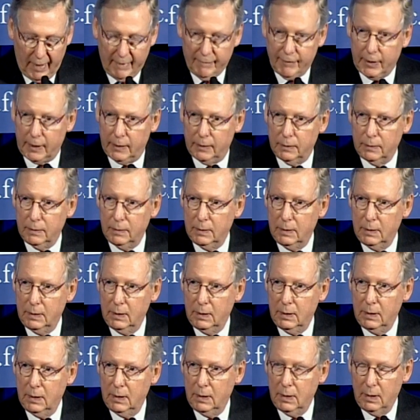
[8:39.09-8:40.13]
of revenue
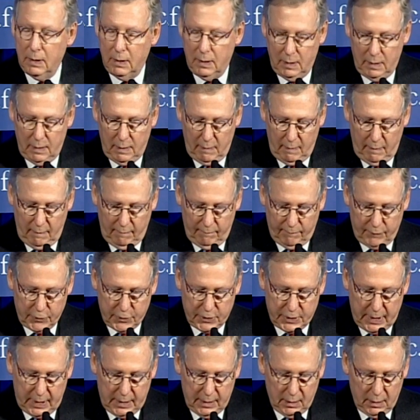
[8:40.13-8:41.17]

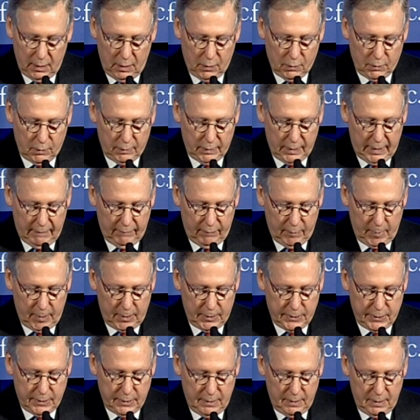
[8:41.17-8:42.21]
for state and local
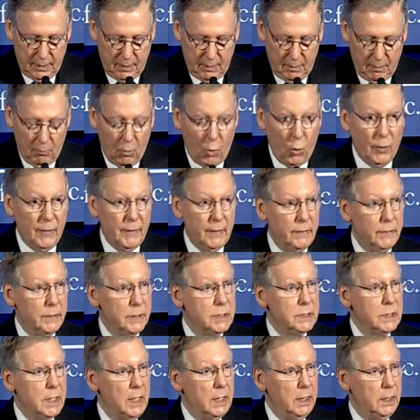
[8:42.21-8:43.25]
governments,
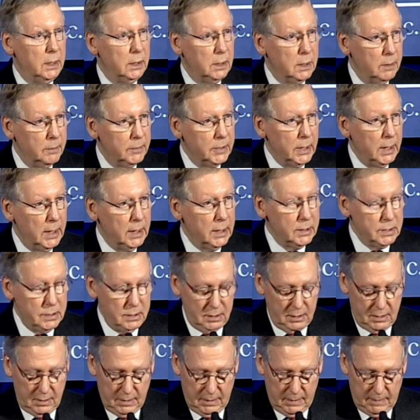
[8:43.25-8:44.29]
more than the state income
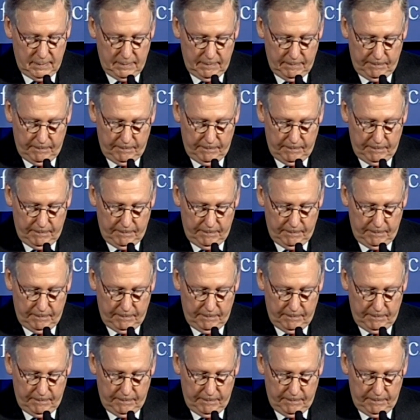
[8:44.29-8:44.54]
tax,